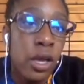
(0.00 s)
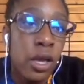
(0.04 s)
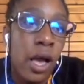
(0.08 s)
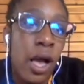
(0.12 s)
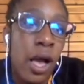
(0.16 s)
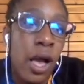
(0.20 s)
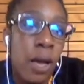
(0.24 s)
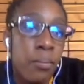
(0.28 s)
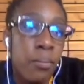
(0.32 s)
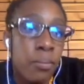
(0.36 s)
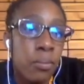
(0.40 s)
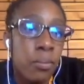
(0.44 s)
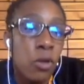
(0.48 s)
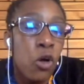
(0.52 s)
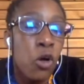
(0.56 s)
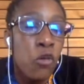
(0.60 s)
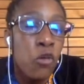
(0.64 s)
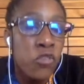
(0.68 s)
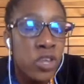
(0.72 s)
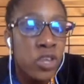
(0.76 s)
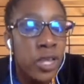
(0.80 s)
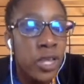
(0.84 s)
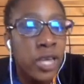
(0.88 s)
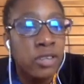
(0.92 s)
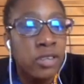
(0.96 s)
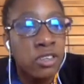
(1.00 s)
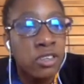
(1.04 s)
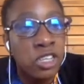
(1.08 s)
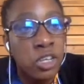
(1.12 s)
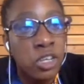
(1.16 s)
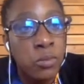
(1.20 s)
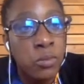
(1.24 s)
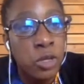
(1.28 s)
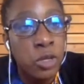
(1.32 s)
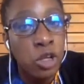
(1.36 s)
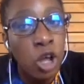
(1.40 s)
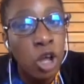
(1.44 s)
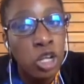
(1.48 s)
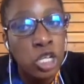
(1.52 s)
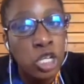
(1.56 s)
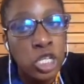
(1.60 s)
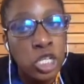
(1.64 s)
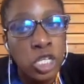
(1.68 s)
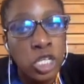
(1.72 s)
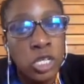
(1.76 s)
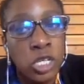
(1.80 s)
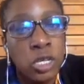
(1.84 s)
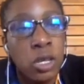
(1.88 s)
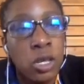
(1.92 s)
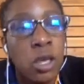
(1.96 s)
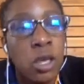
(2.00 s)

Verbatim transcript: COVID-19 immunology,